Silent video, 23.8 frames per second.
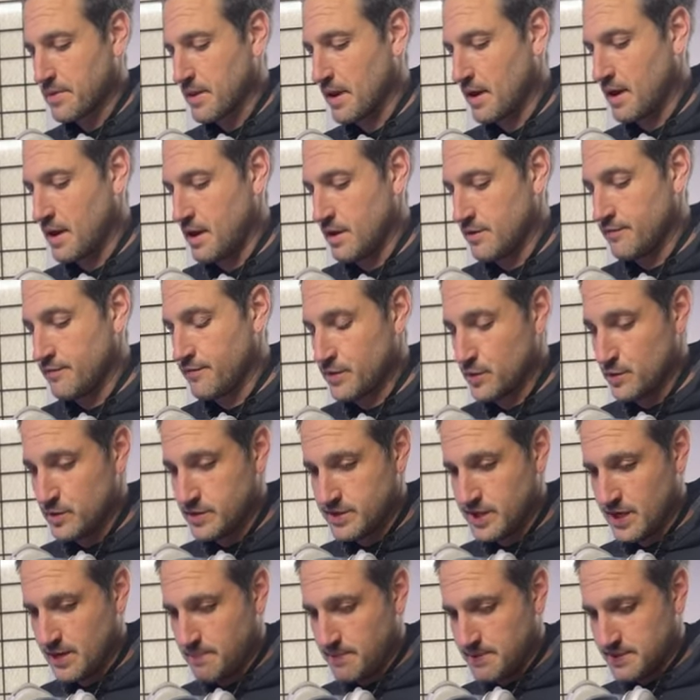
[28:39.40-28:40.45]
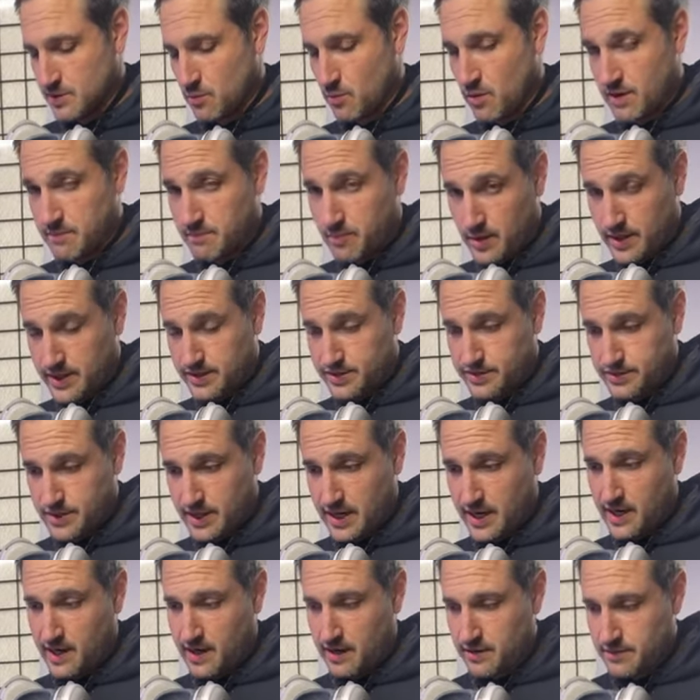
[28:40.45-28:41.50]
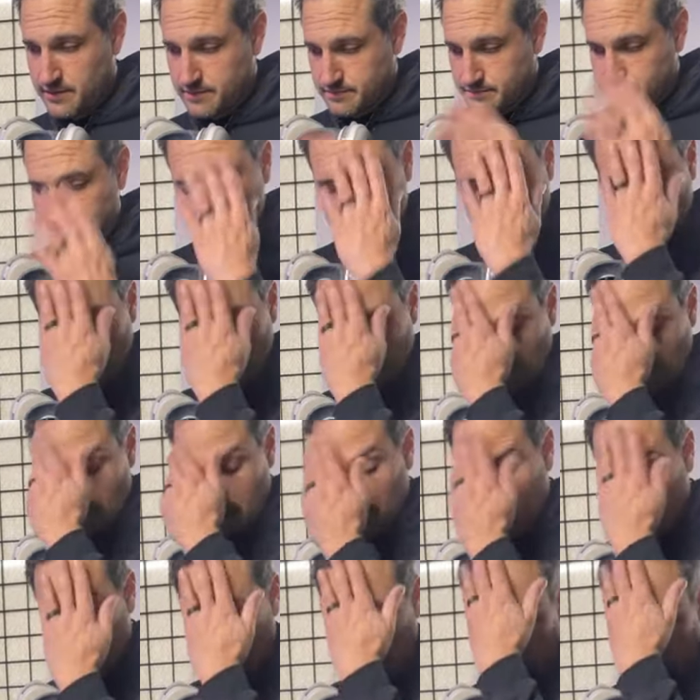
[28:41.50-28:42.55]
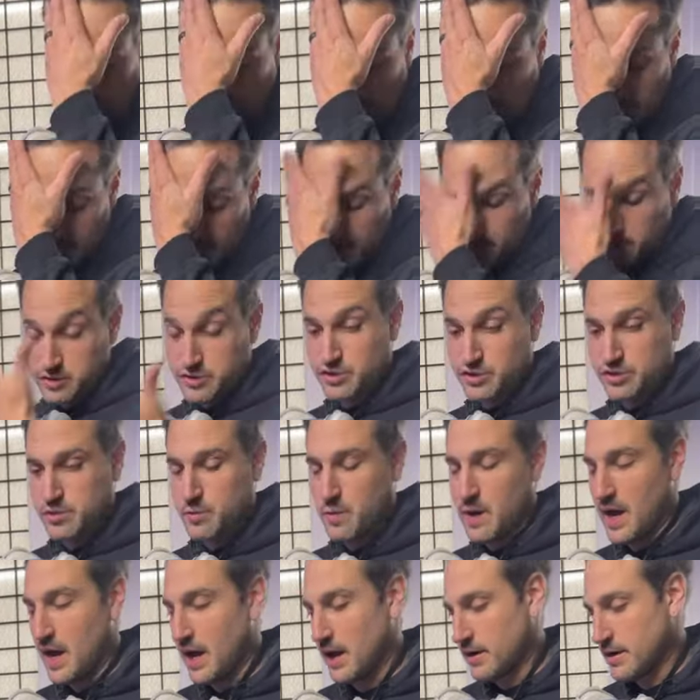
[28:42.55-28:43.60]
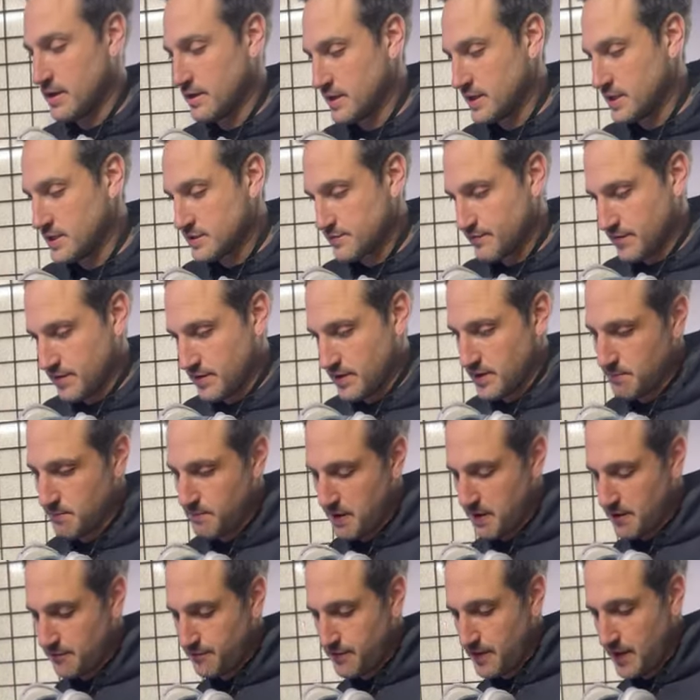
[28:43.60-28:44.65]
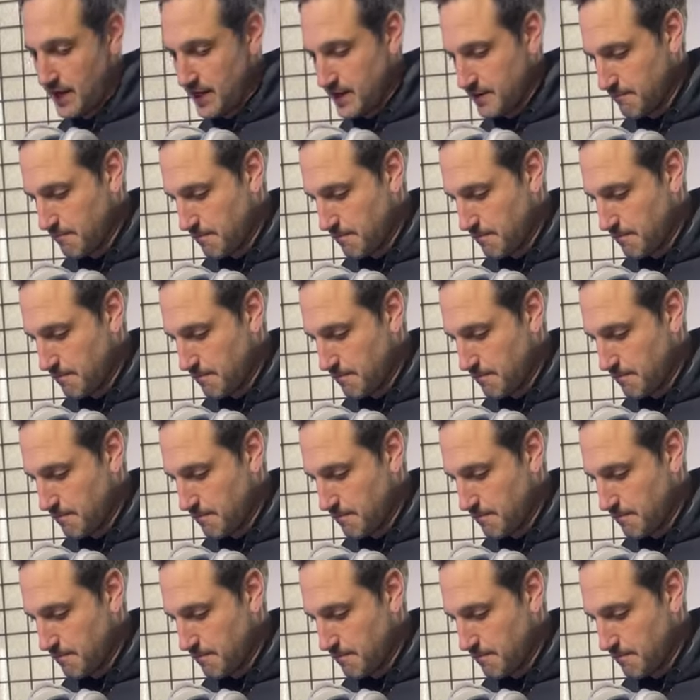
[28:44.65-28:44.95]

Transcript: Uh, the fluid tip is a 1.3, and that's what's required, at least for the metal flake.